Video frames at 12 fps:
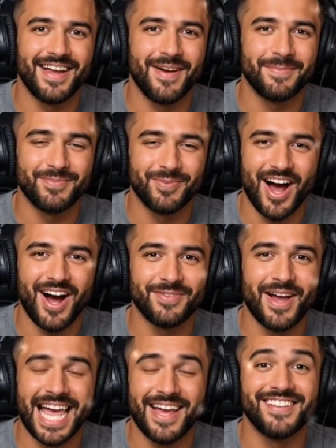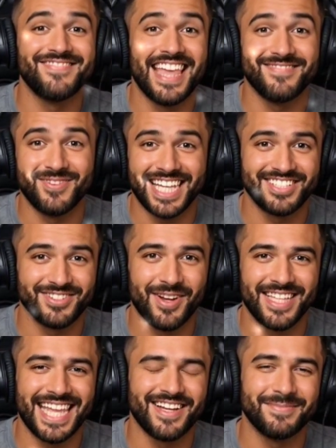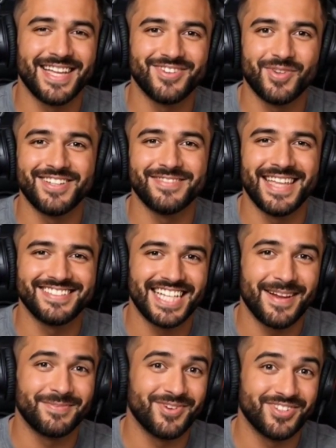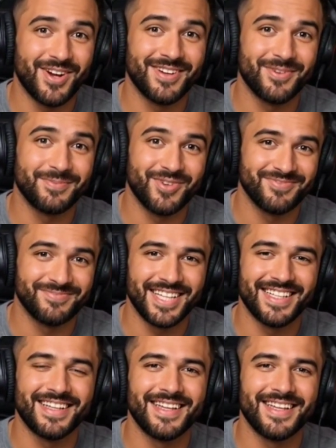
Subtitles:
bro, I don't even have a credit score yet, or my score's messed up, who's going to approve me?